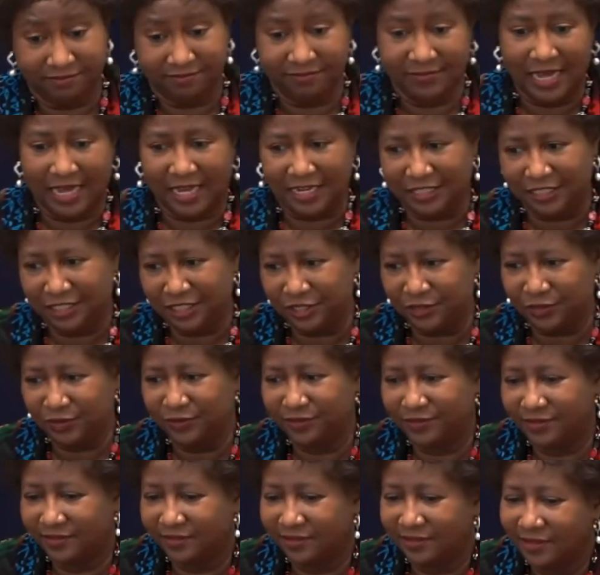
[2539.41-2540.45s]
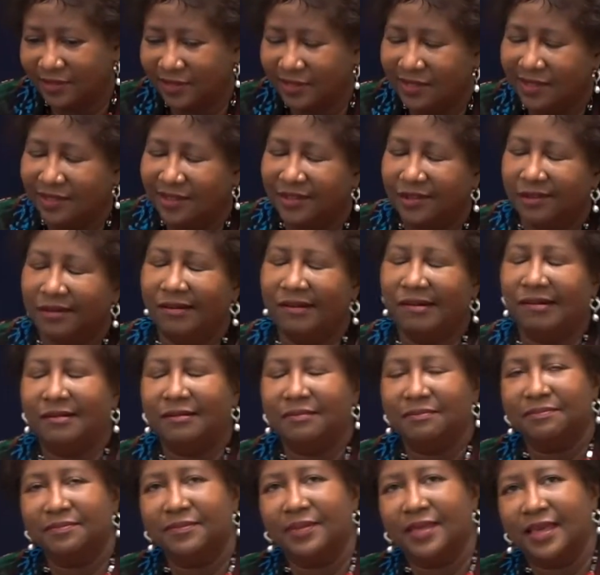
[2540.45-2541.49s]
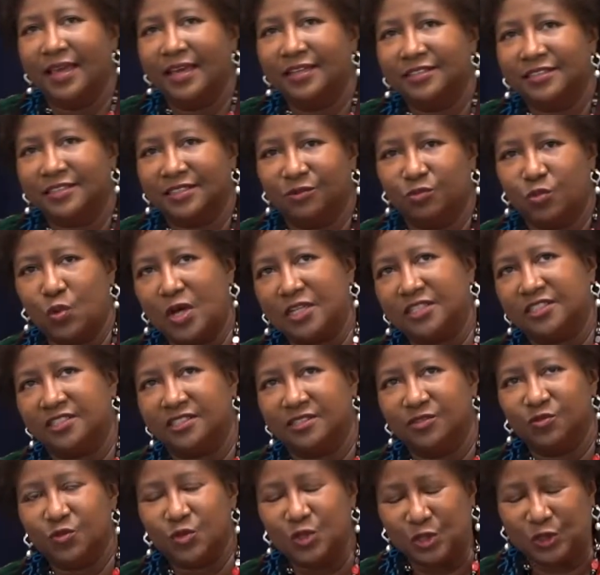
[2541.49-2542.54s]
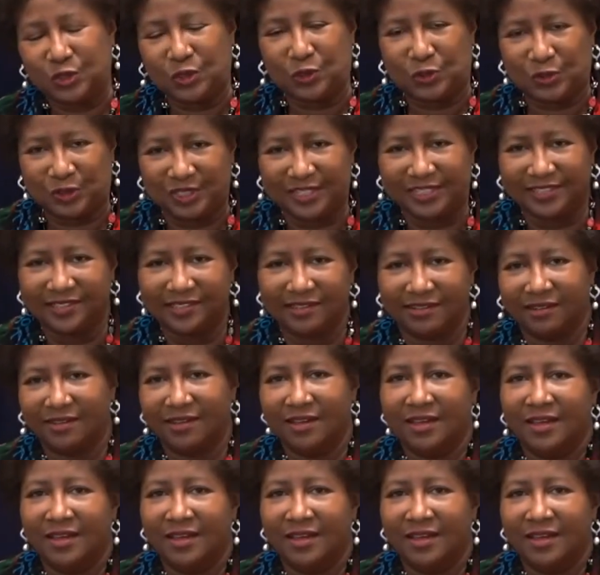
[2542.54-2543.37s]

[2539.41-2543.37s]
9 years at Watson Research Center.